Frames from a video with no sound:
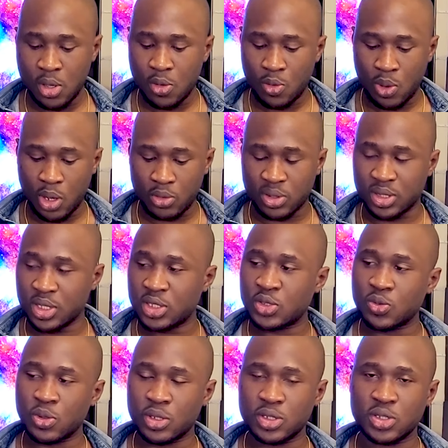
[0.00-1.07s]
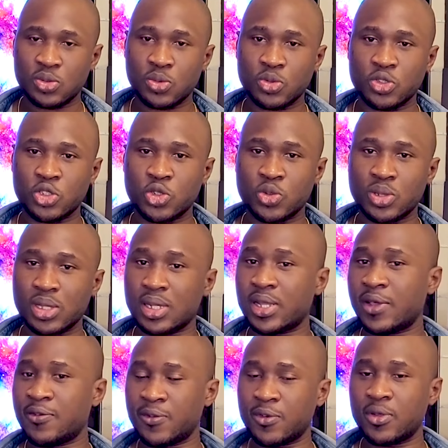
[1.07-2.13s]
while this ones will do
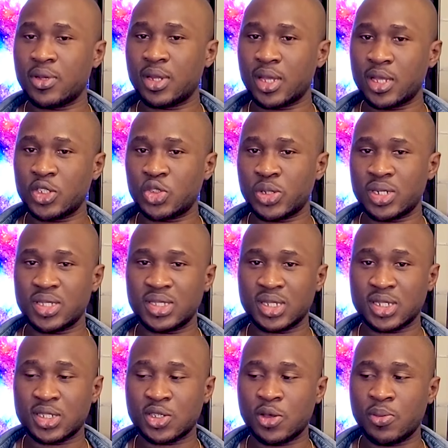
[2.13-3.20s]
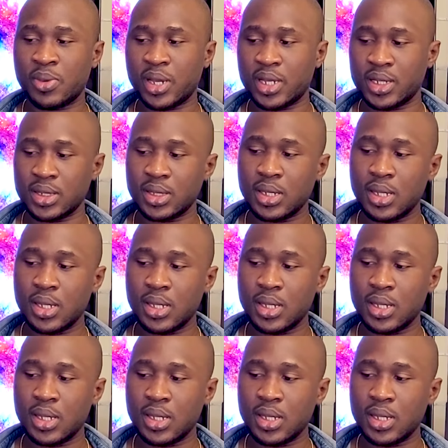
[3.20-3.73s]
11 and 26 combined,